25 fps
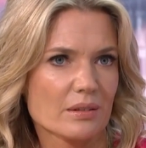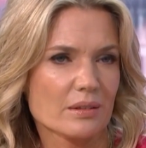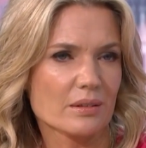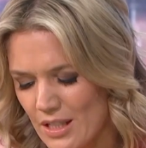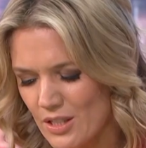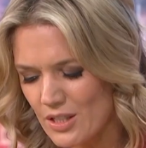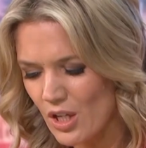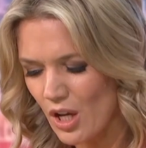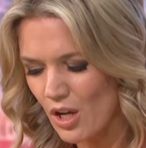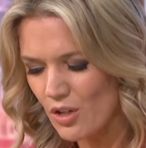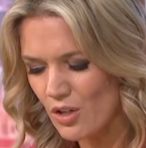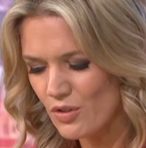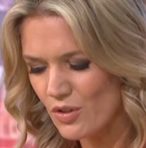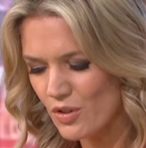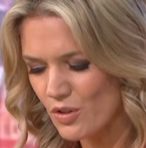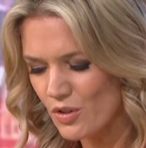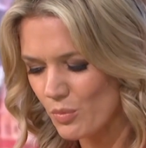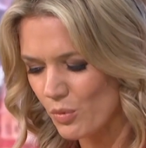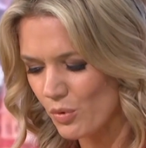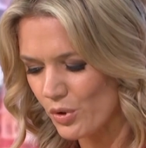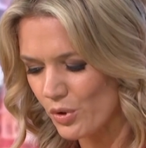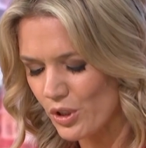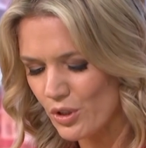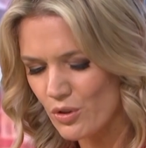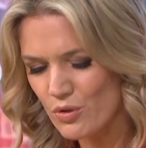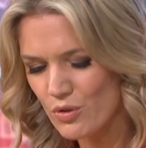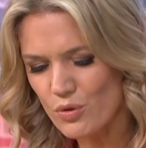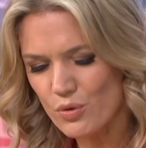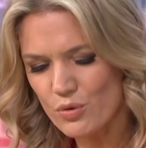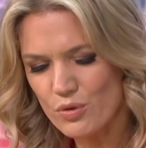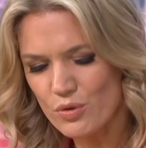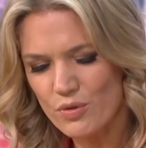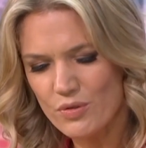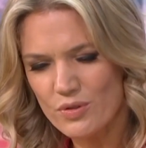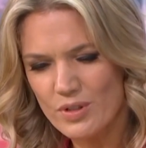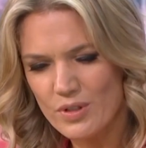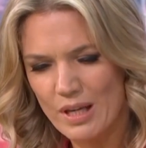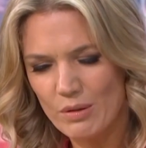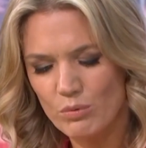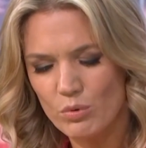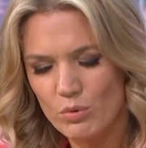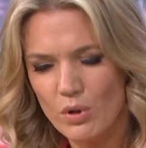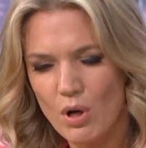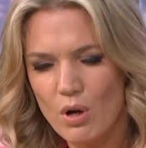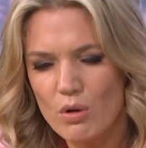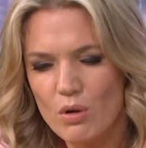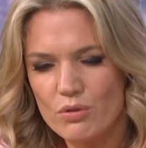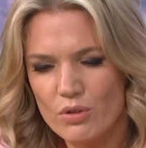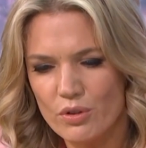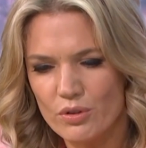and touched this morning and sort of saying, well,
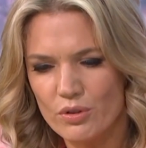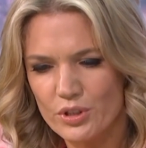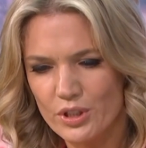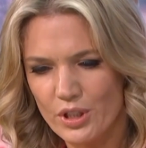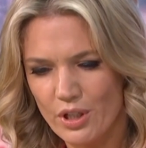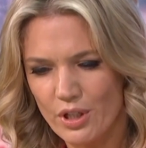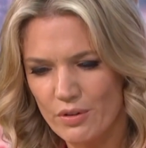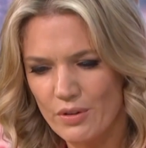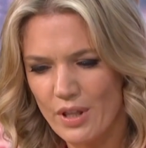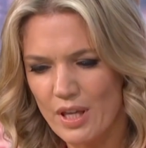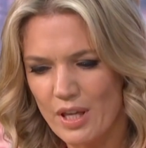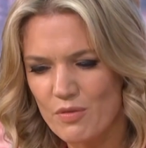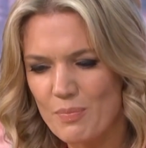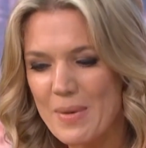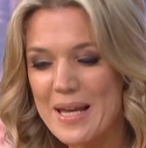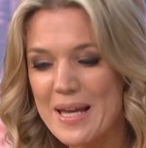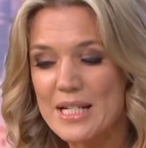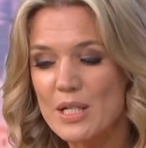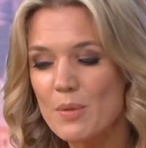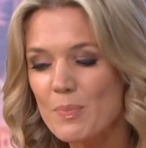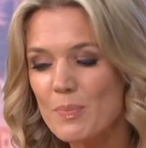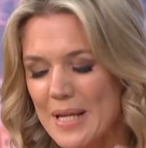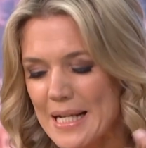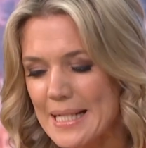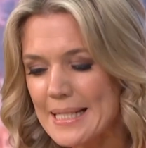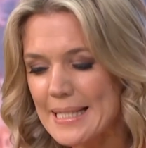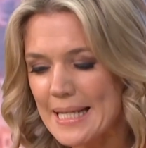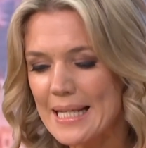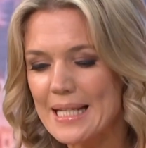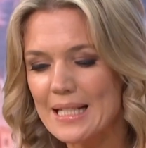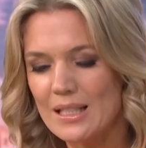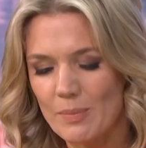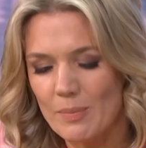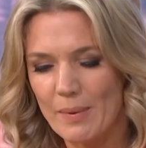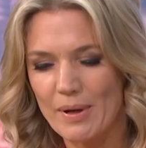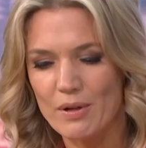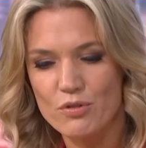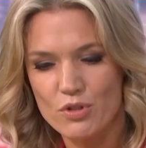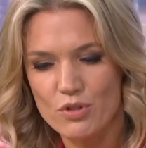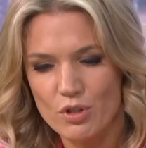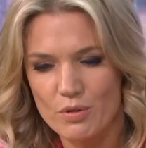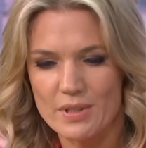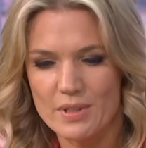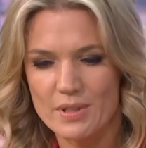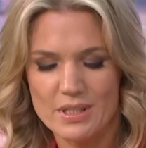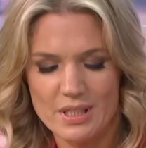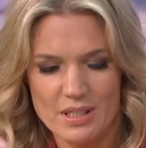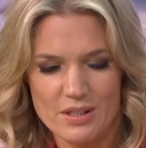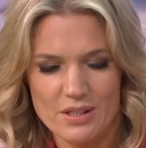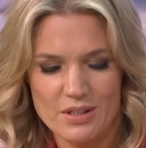hold on, you know, they've made a big deal about
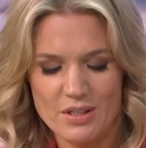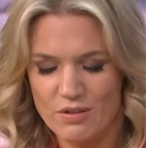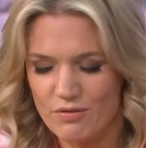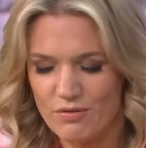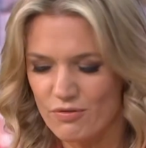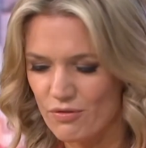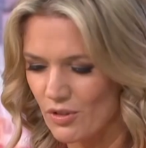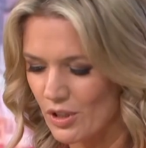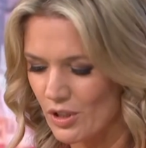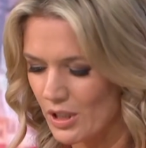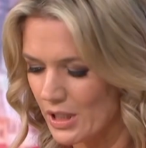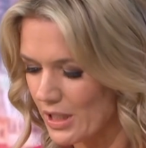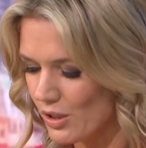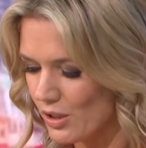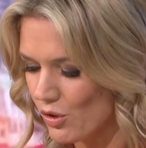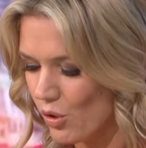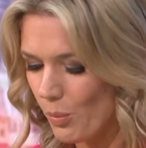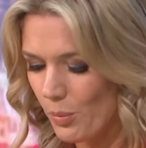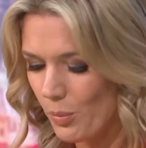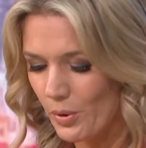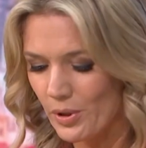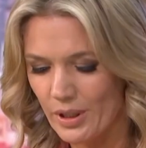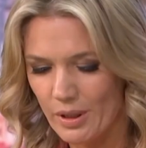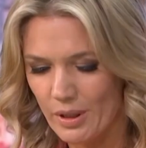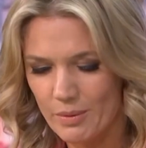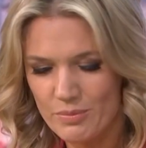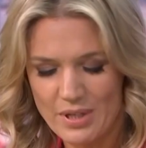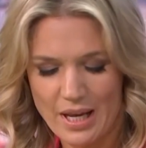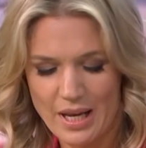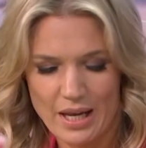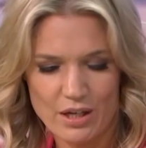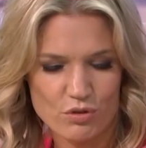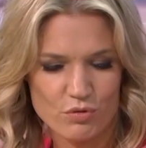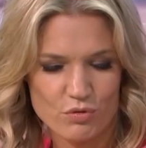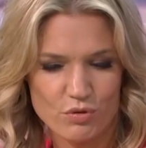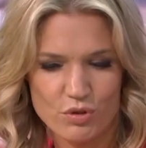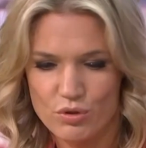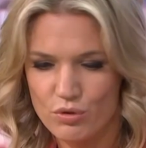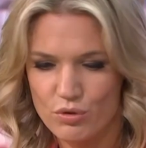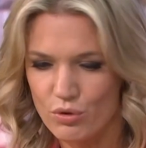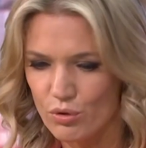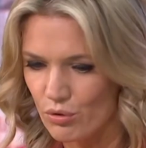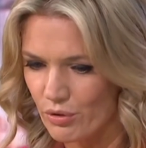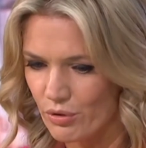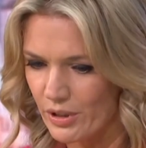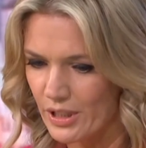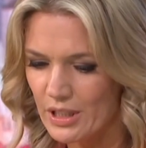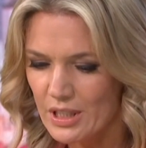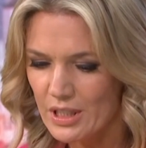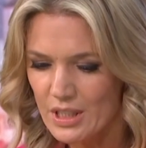doing things differently, not putting up tax,
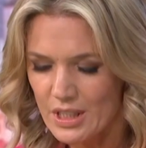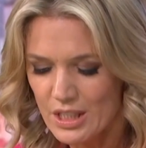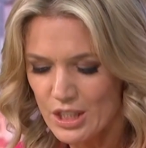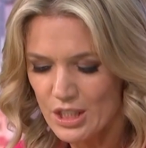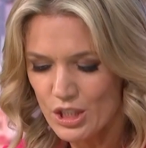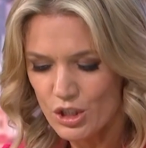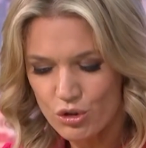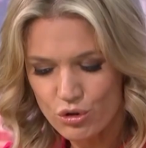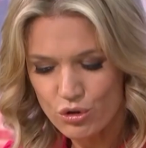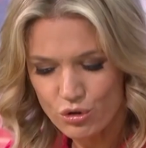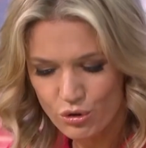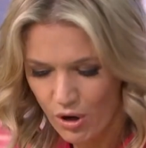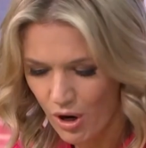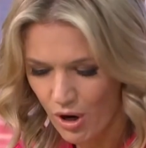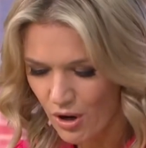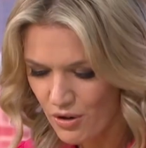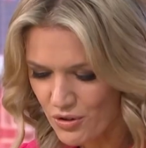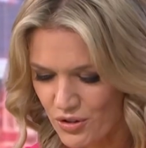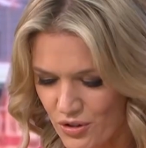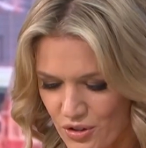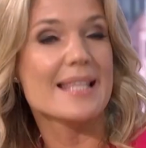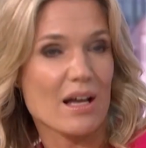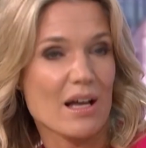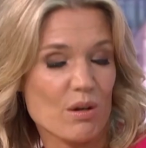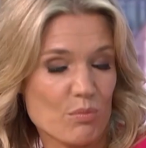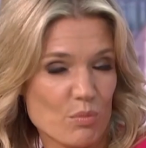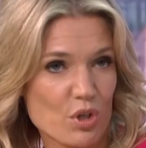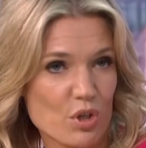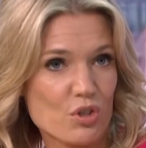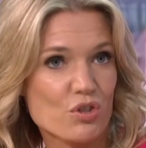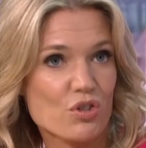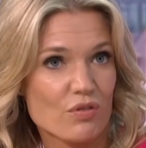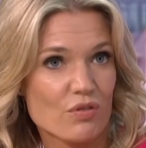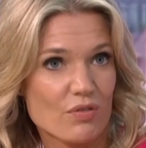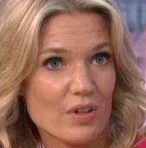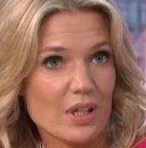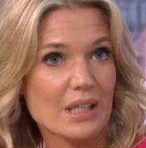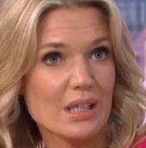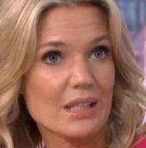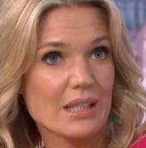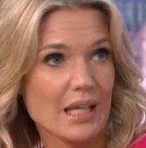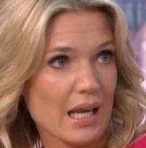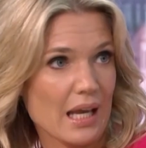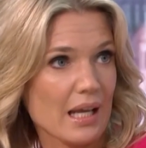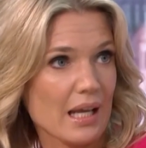restoring trust. Not much of it yet,